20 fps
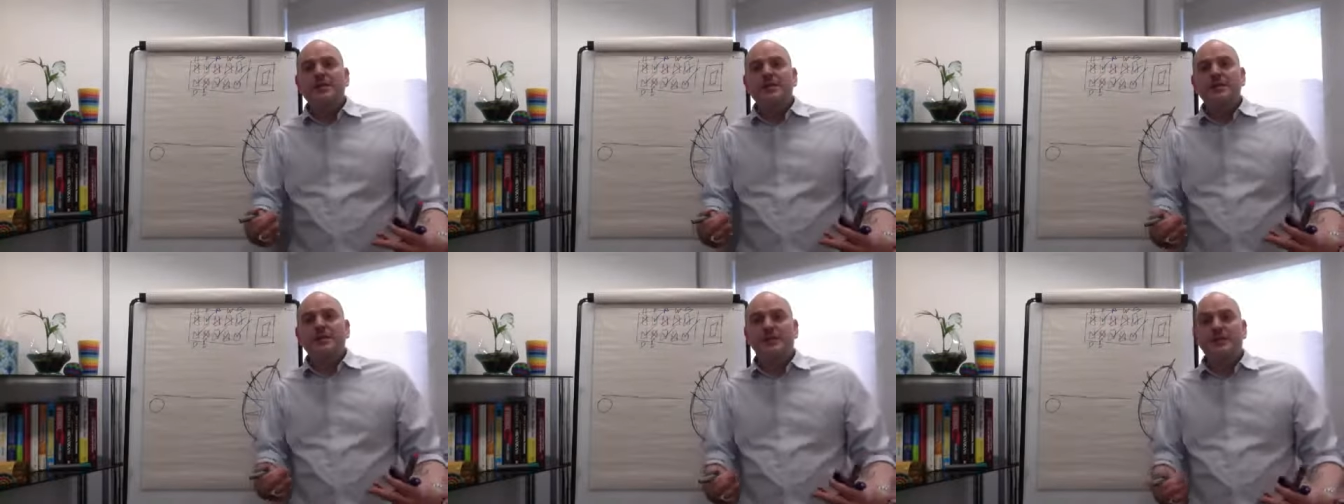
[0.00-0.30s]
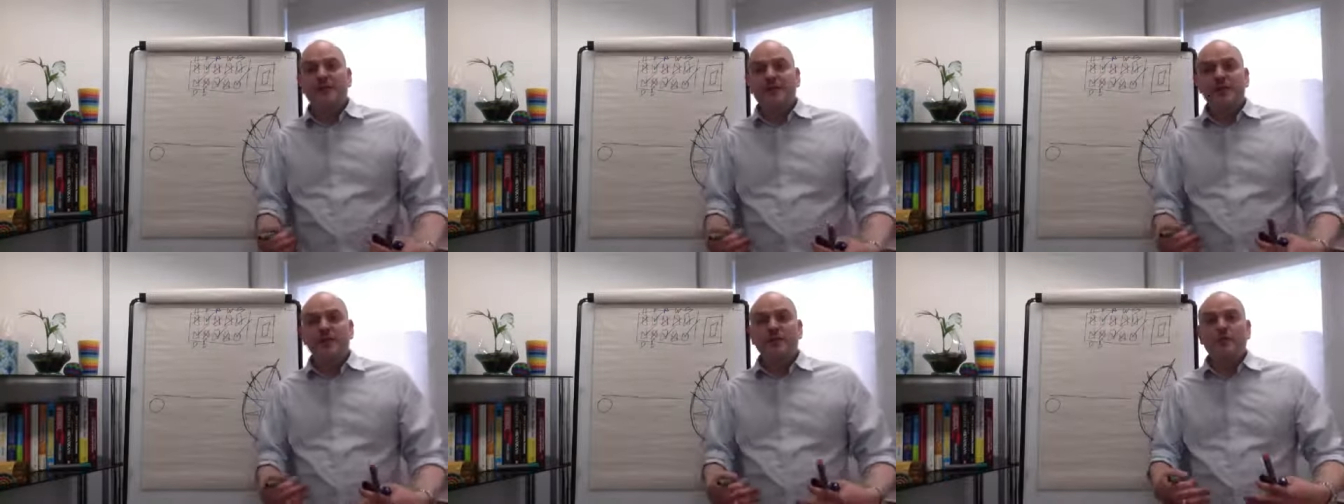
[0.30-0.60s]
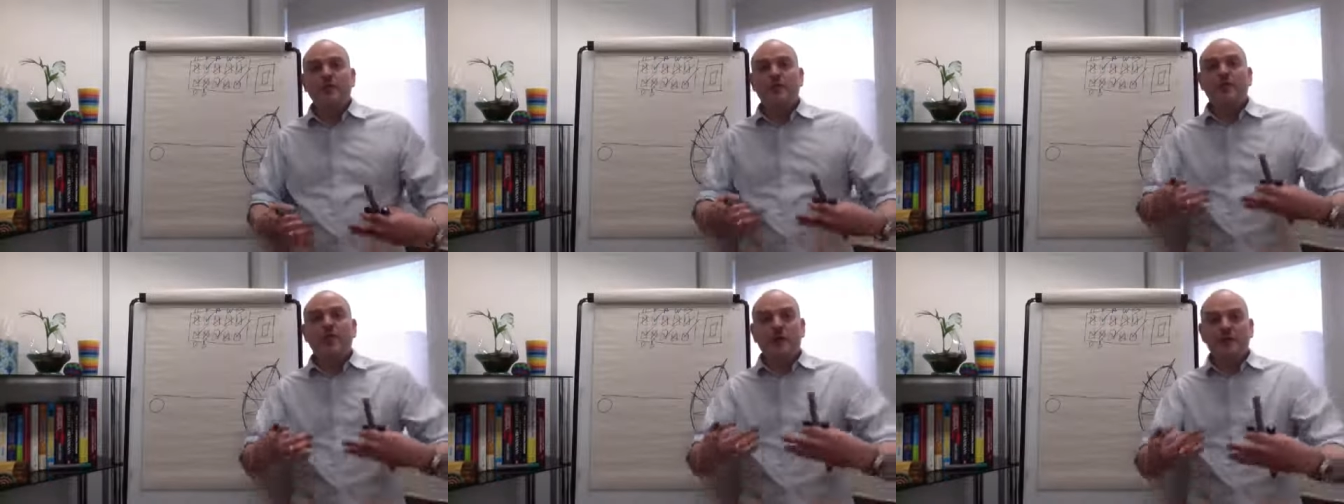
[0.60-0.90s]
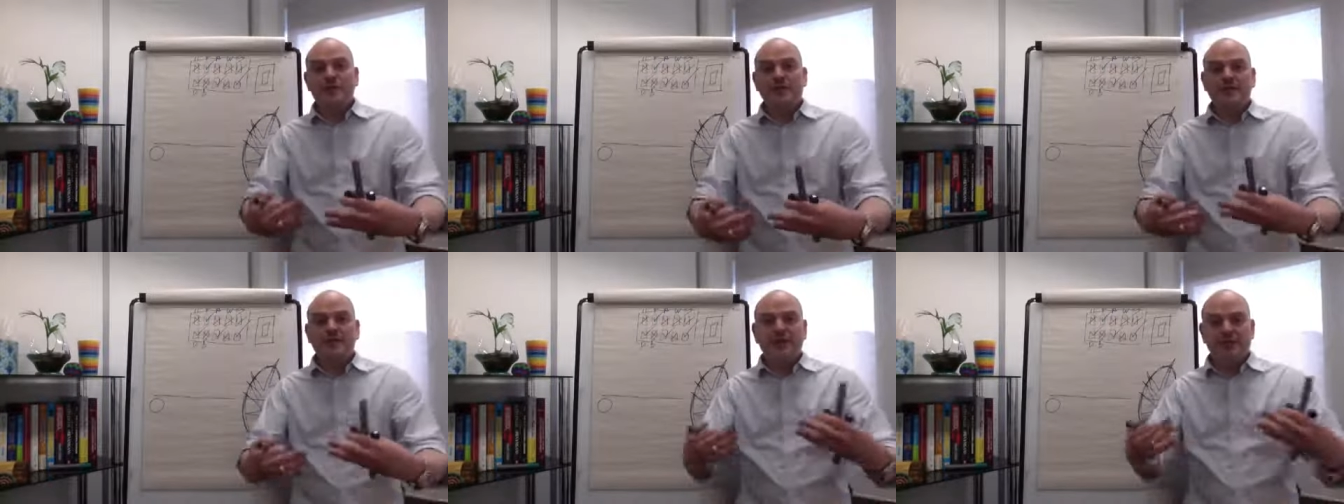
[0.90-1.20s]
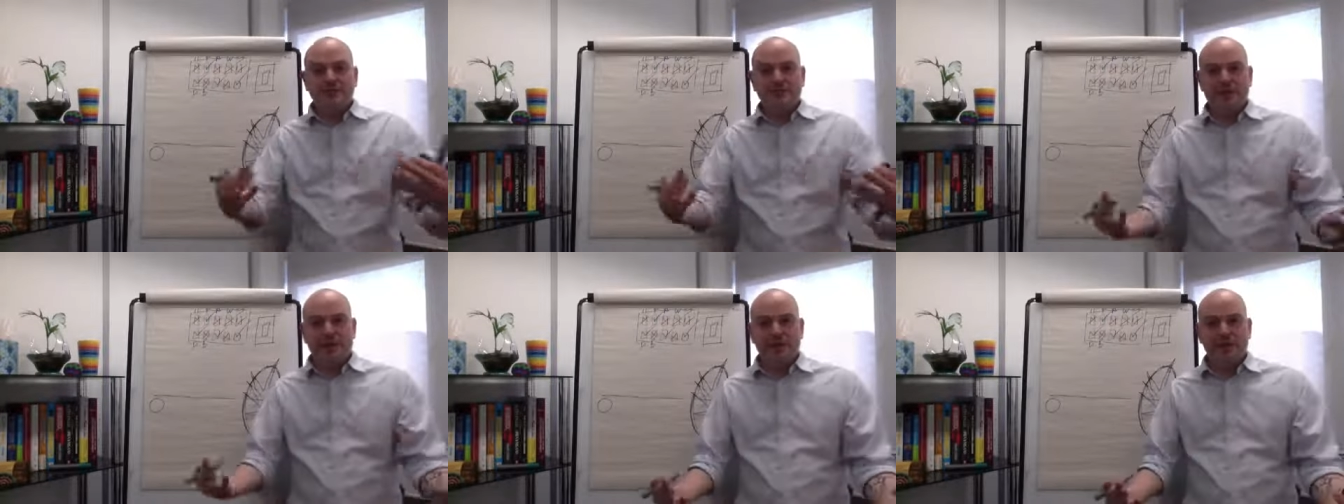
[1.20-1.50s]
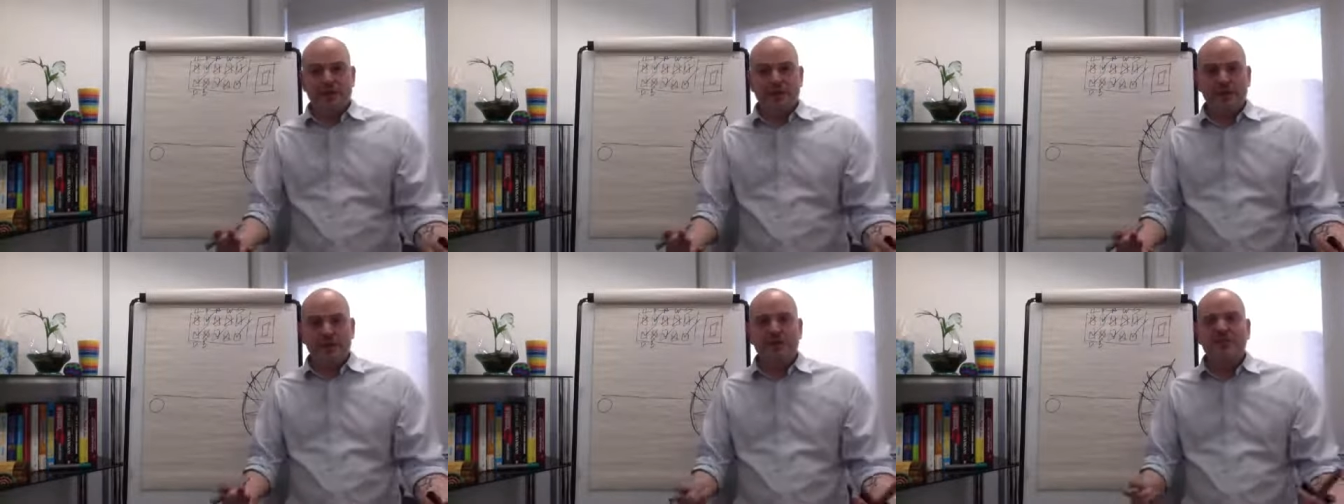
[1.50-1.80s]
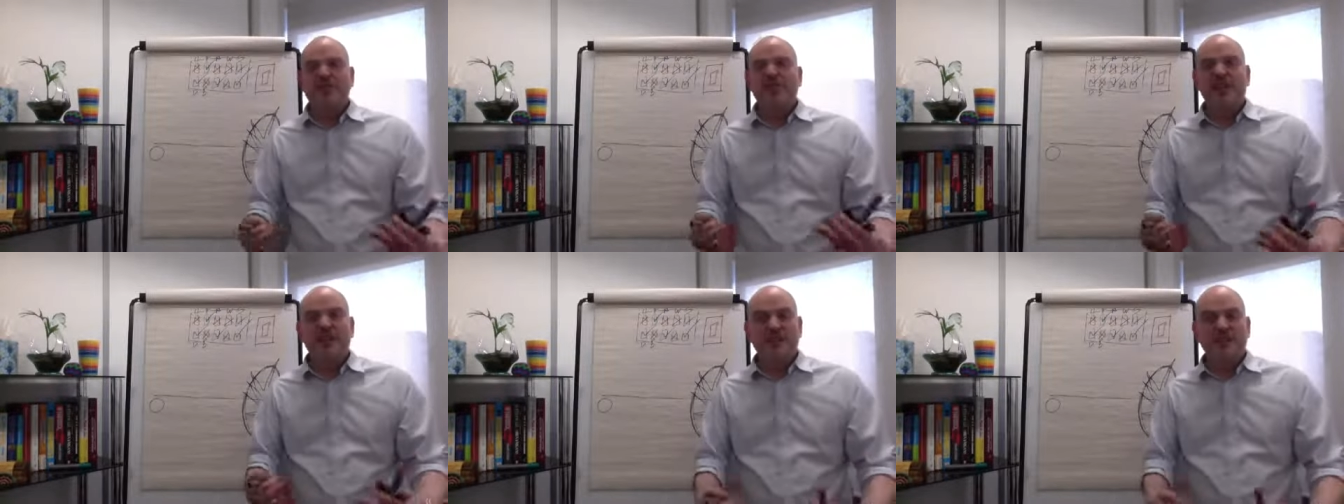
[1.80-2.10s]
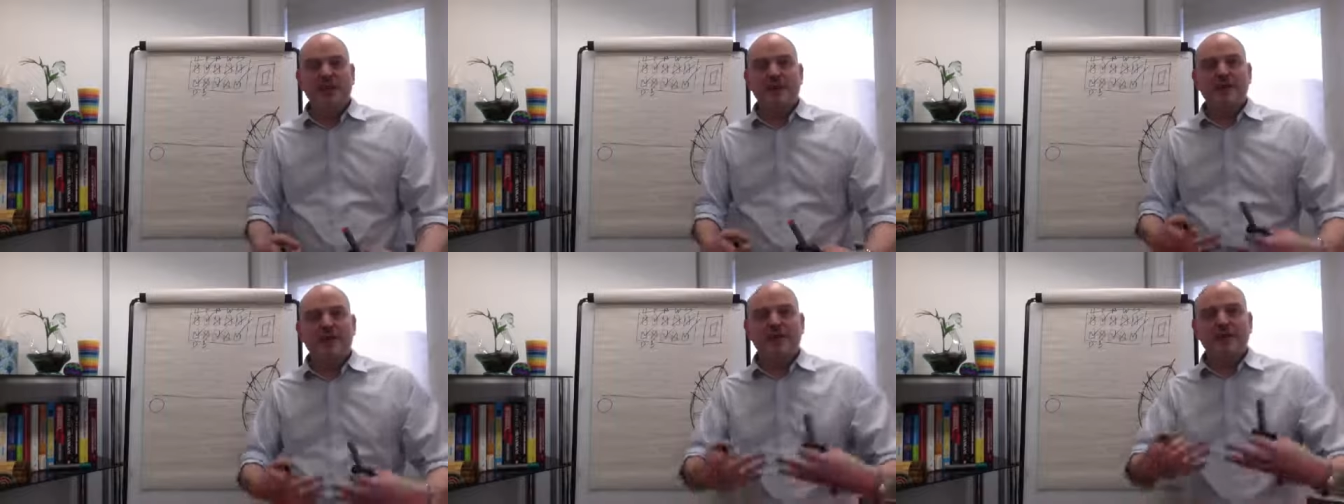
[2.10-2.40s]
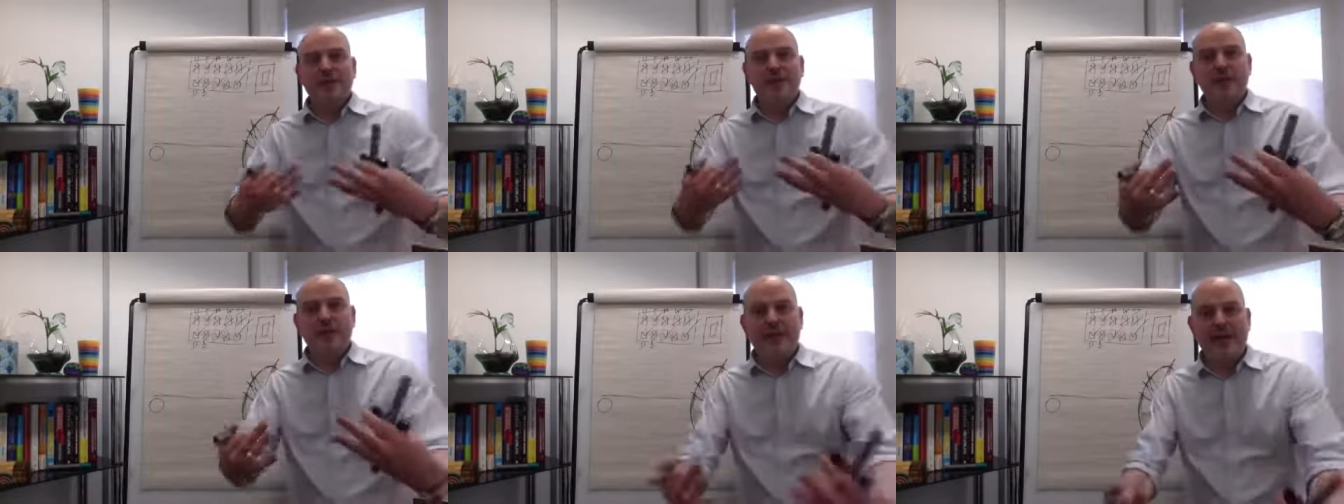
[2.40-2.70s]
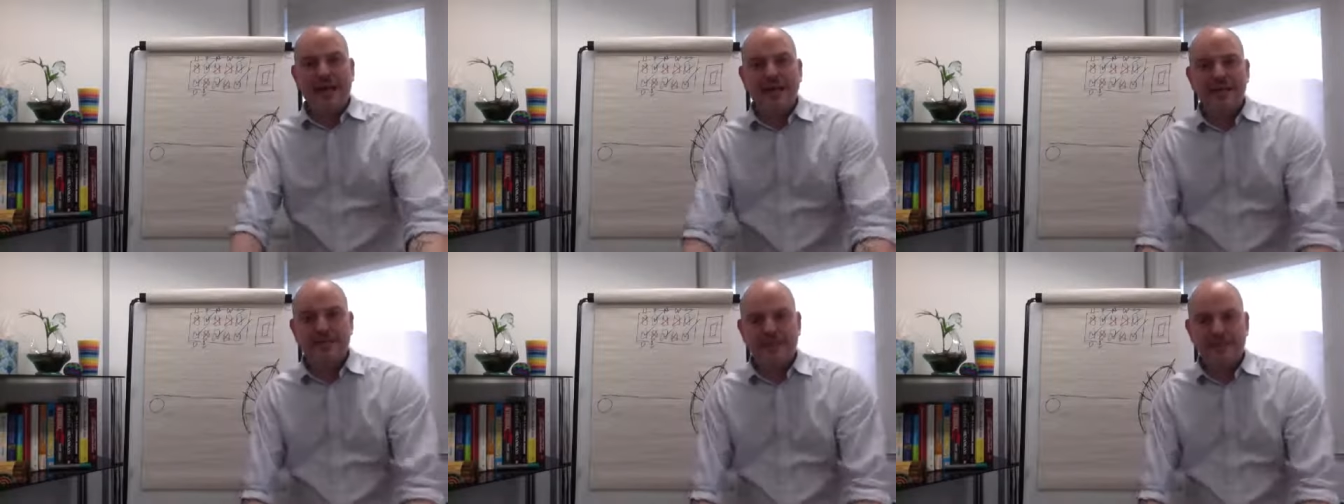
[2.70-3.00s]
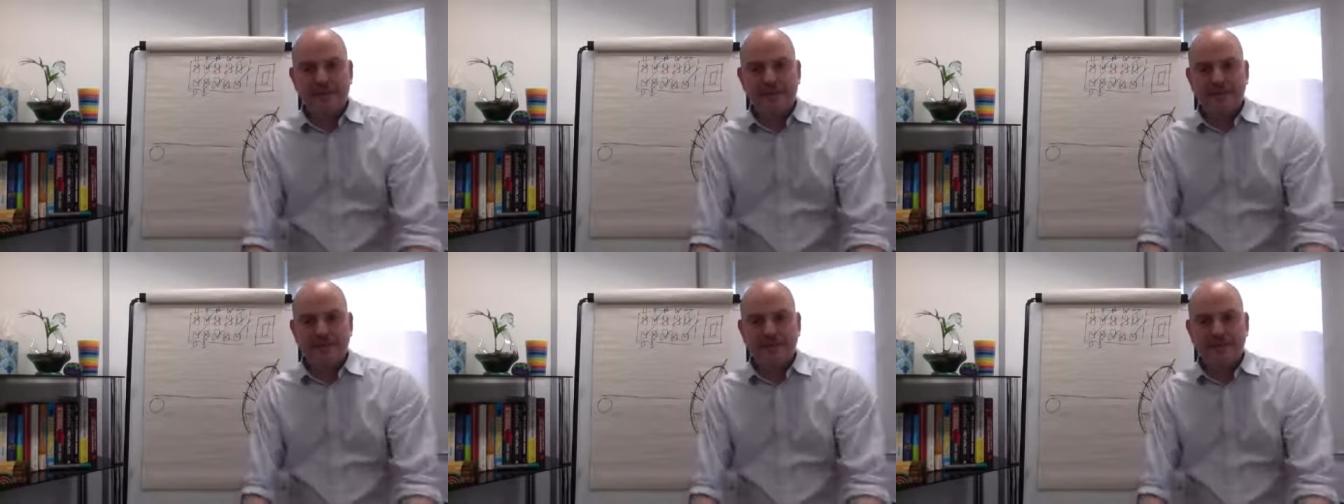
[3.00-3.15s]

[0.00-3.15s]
to feel positive emotions so that I don't feel negative